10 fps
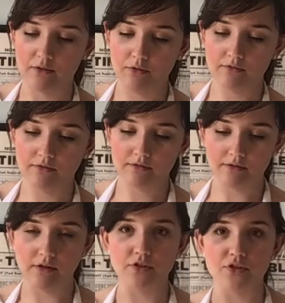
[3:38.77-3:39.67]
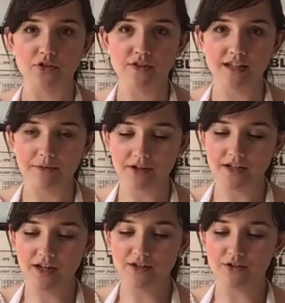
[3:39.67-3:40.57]
Oh, lots of juice came out
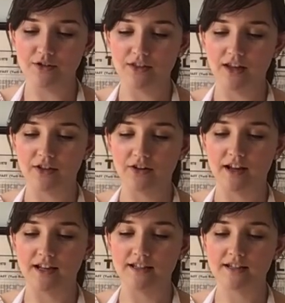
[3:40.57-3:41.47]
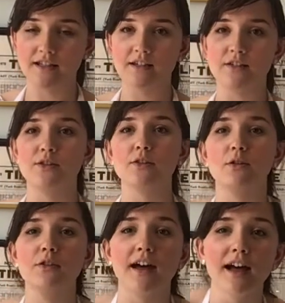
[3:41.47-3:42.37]
to the other end, so
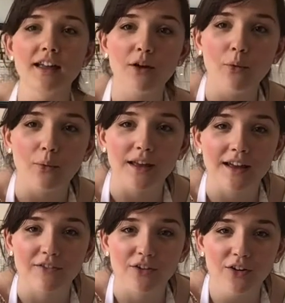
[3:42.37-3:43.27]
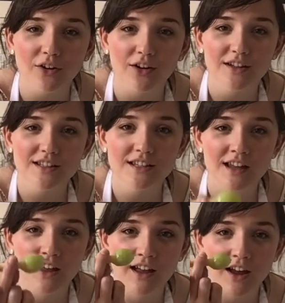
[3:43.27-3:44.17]
that we have got
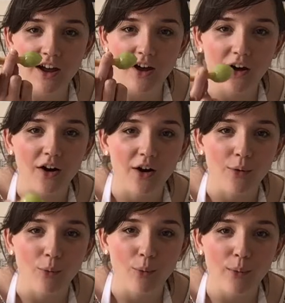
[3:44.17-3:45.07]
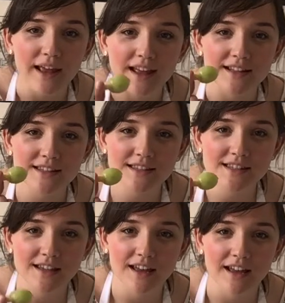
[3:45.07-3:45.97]
our
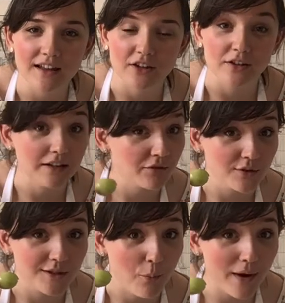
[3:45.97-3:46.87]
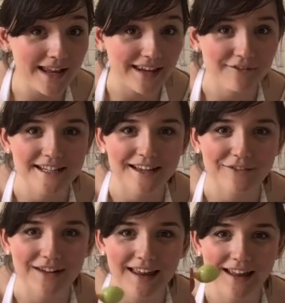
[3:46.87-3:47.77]
weights. You can do some weightlifting if
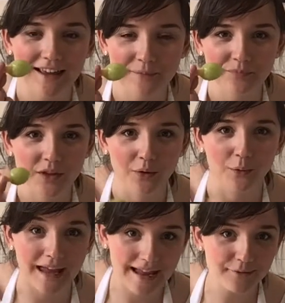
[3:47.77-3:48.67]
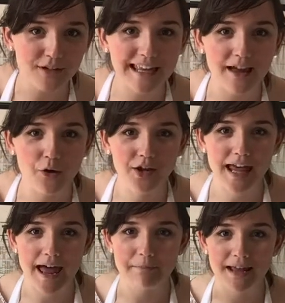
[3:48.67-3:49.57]
you like. Okay, I'm going to get on
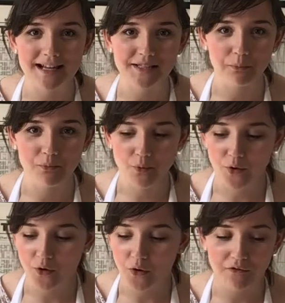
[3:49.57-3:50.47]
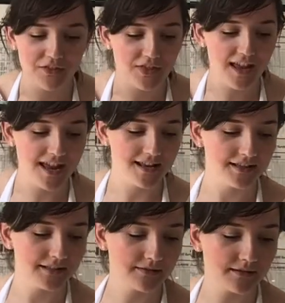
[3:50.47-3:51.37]
and make some more of
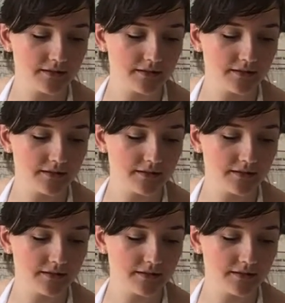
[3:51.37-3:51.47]
these.